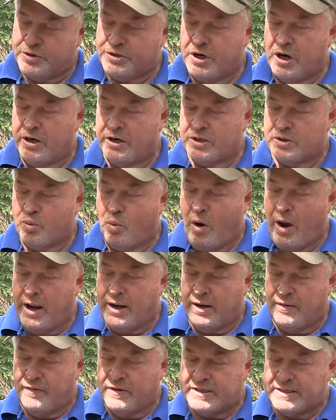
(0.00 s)
aren't as
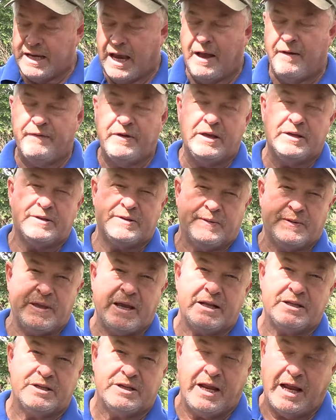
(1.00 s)
wide on the salvias, but
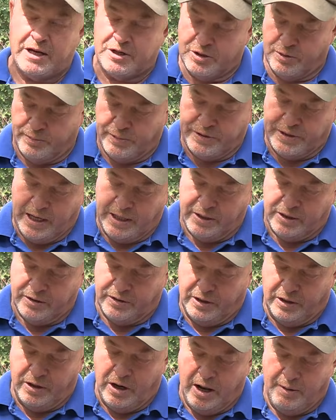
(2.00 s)
that's natural, but
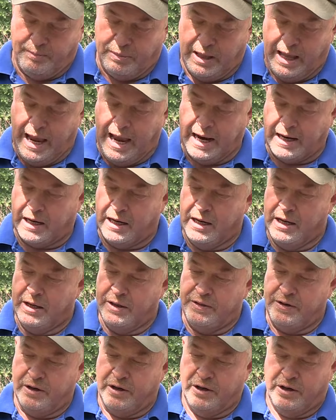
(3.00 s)
they're not black.
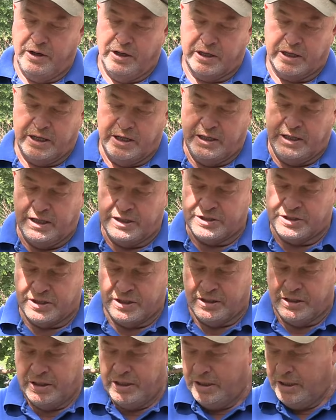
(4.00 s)
They're in good
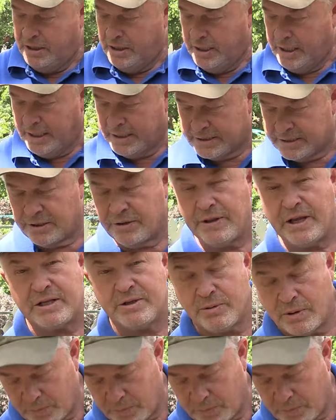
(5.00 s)
condition, and so that's